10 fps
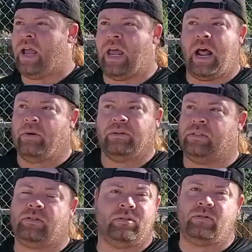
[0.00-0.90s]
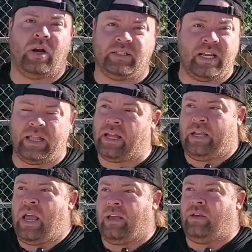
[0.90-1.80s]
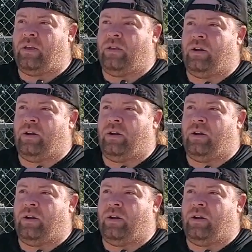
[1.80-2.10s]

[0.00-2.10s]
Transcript: And I was trying to say like, hey,